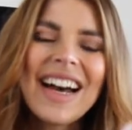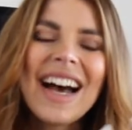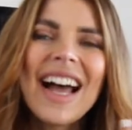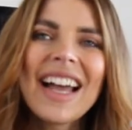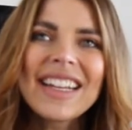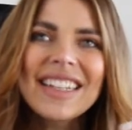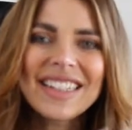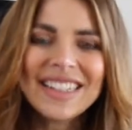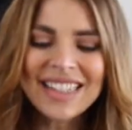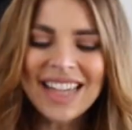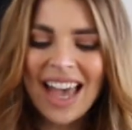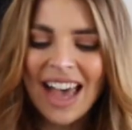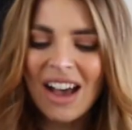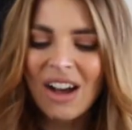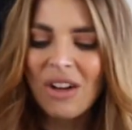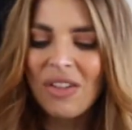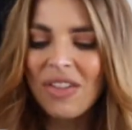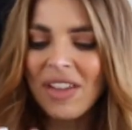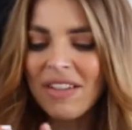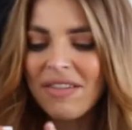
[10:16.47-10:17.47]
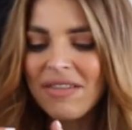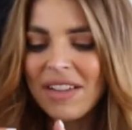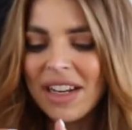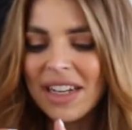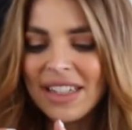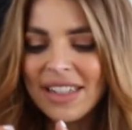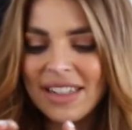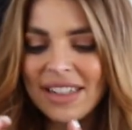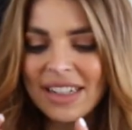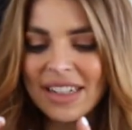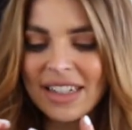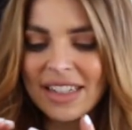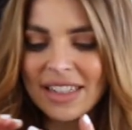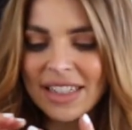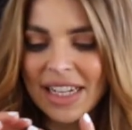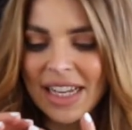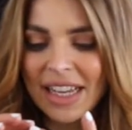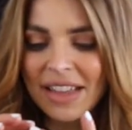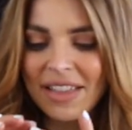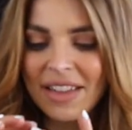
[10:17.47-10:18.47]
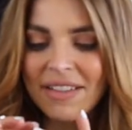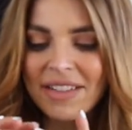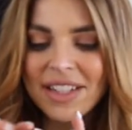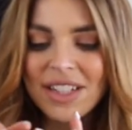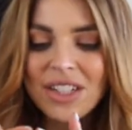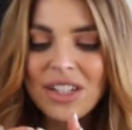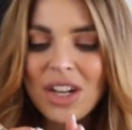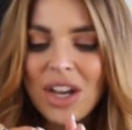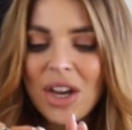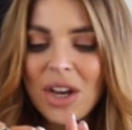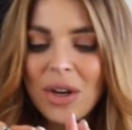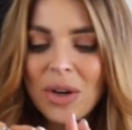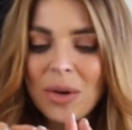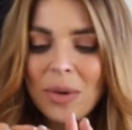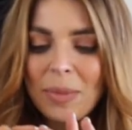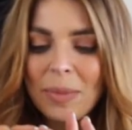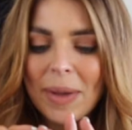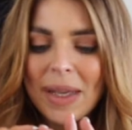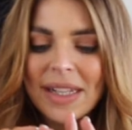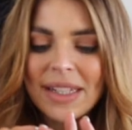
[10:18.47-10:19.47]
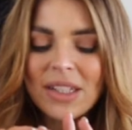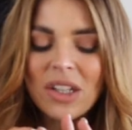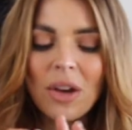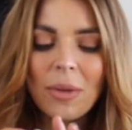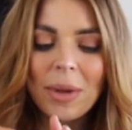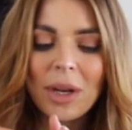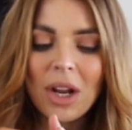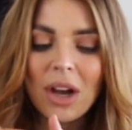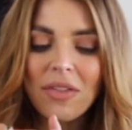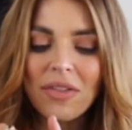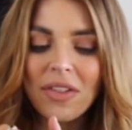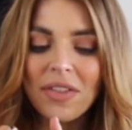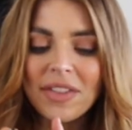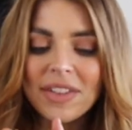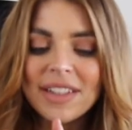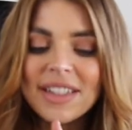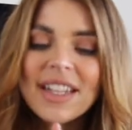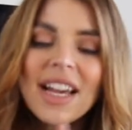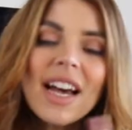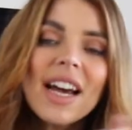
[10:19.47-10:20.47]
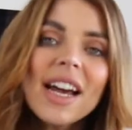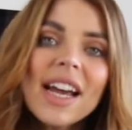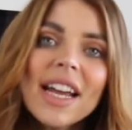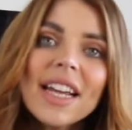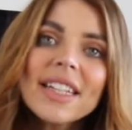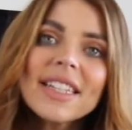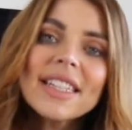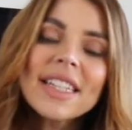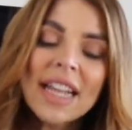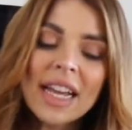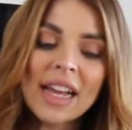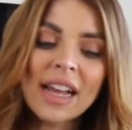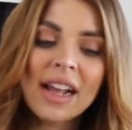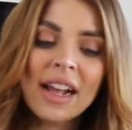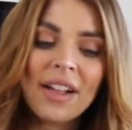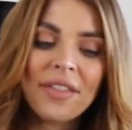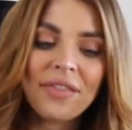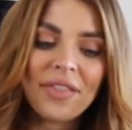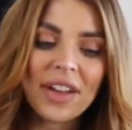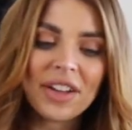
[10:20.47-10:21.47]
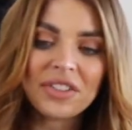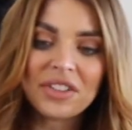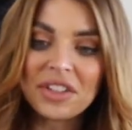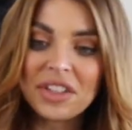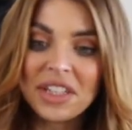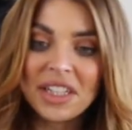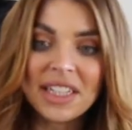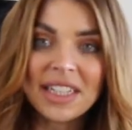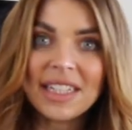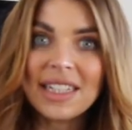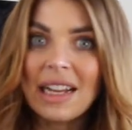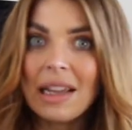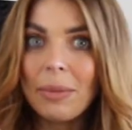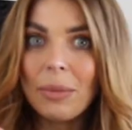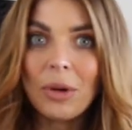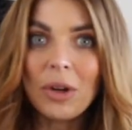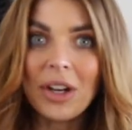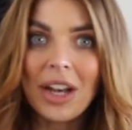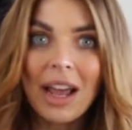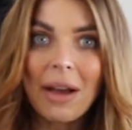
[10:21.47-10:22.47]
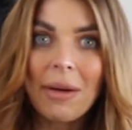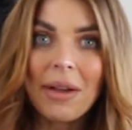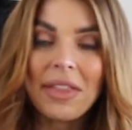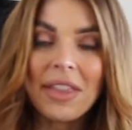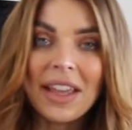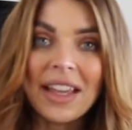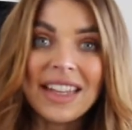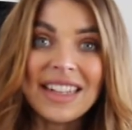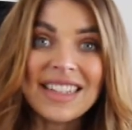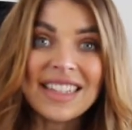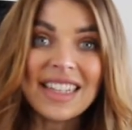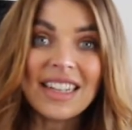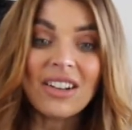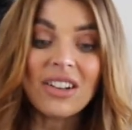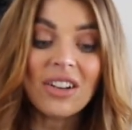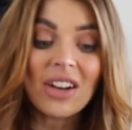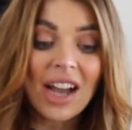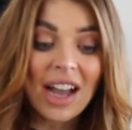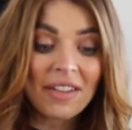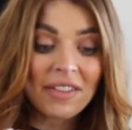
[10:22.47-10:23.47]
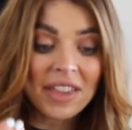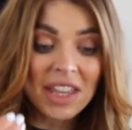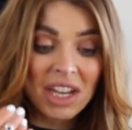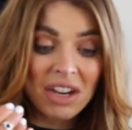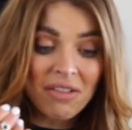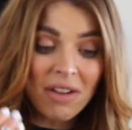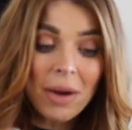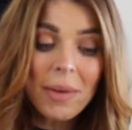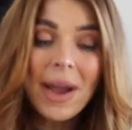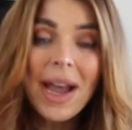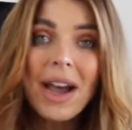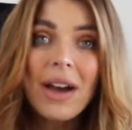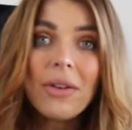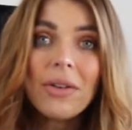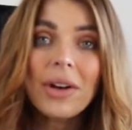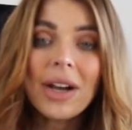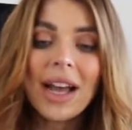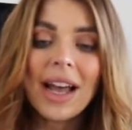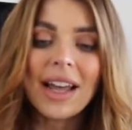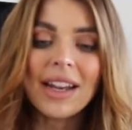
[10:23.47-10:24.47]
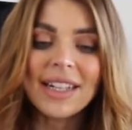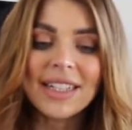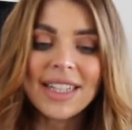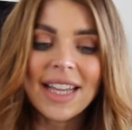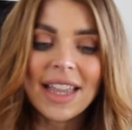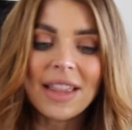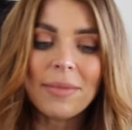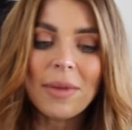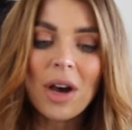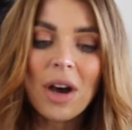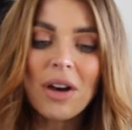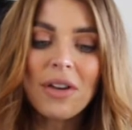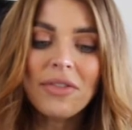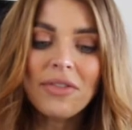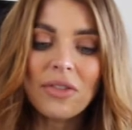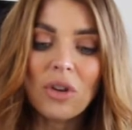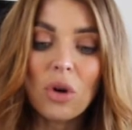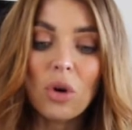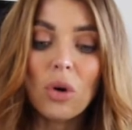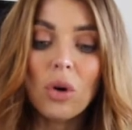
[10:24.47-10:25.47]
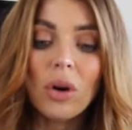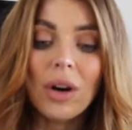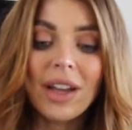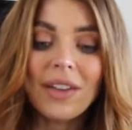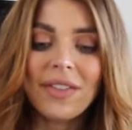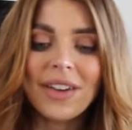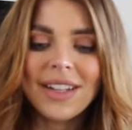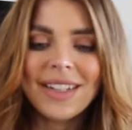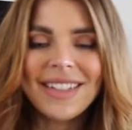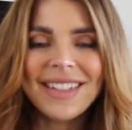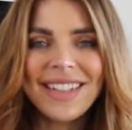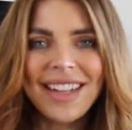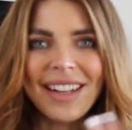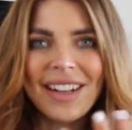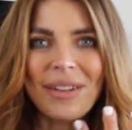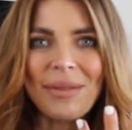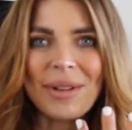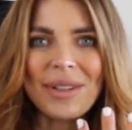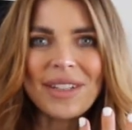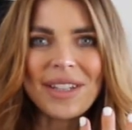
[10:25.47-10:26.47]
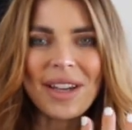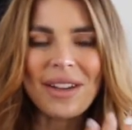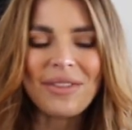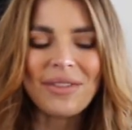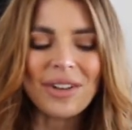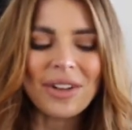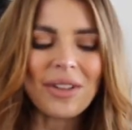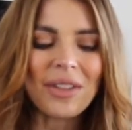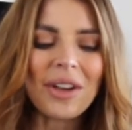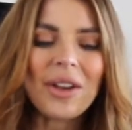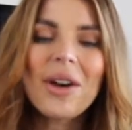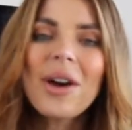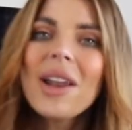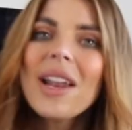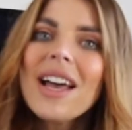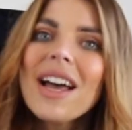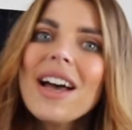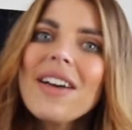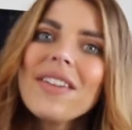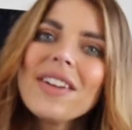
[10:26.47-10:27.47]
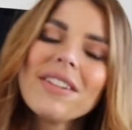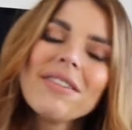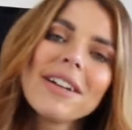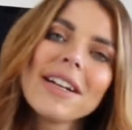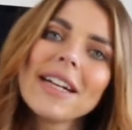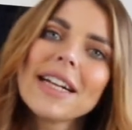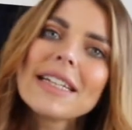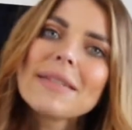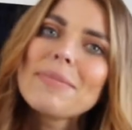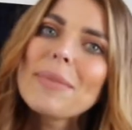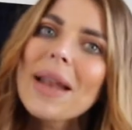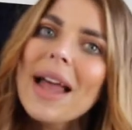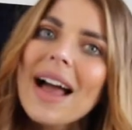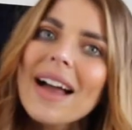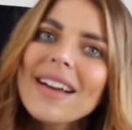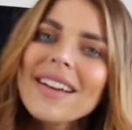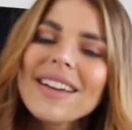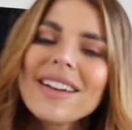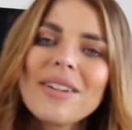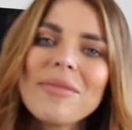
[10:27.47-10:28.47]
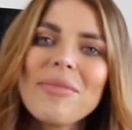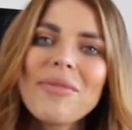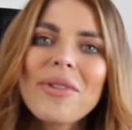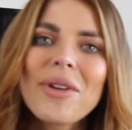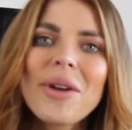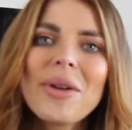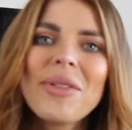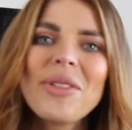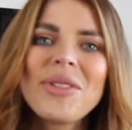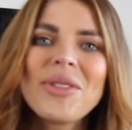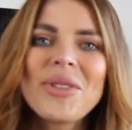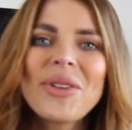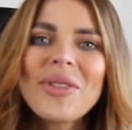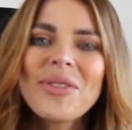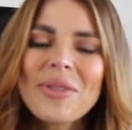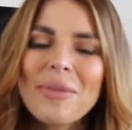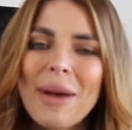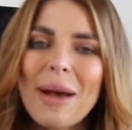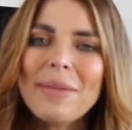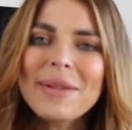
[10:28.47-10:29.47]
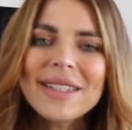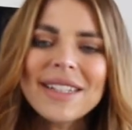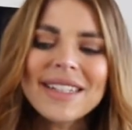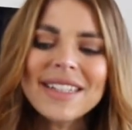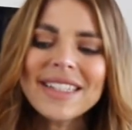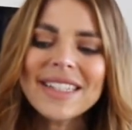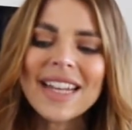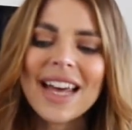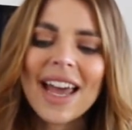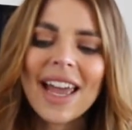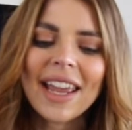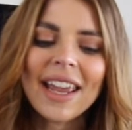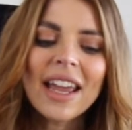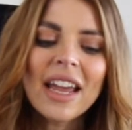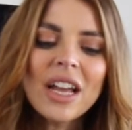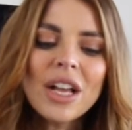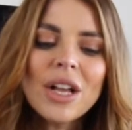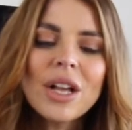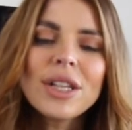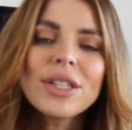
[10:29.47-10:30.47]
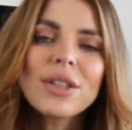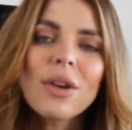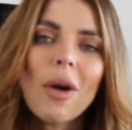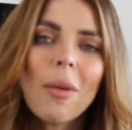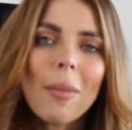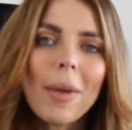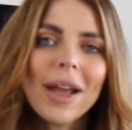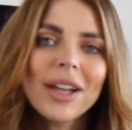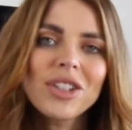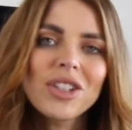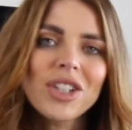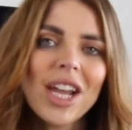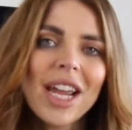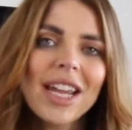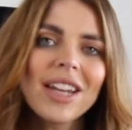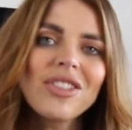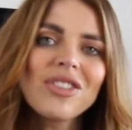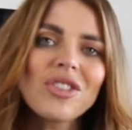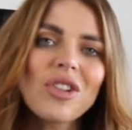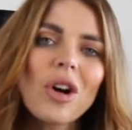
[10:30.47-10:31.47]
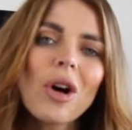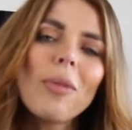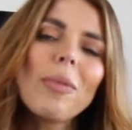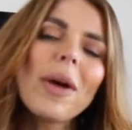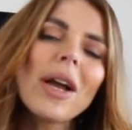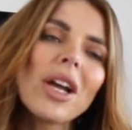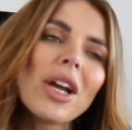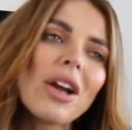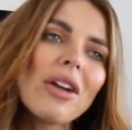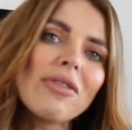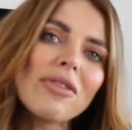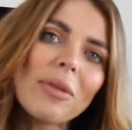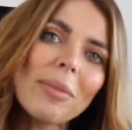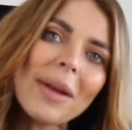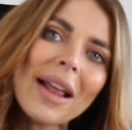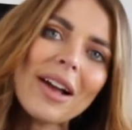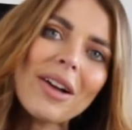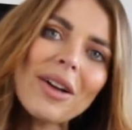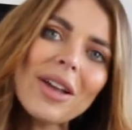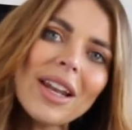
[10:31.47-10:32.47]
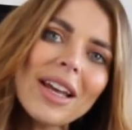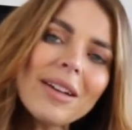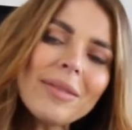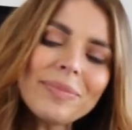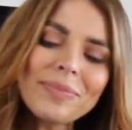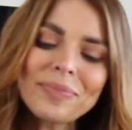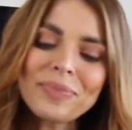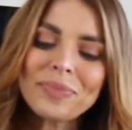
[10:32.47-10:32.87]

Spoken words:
I can tell they're really sturdy, there is no bits coming off on the sides. They're just gonna stay put now, I think, until either they grow out and I take them off, or if I decide I want to go for another colour. I've had a really nice black come through the door from Amazon today, so I might change up and go for a black colour.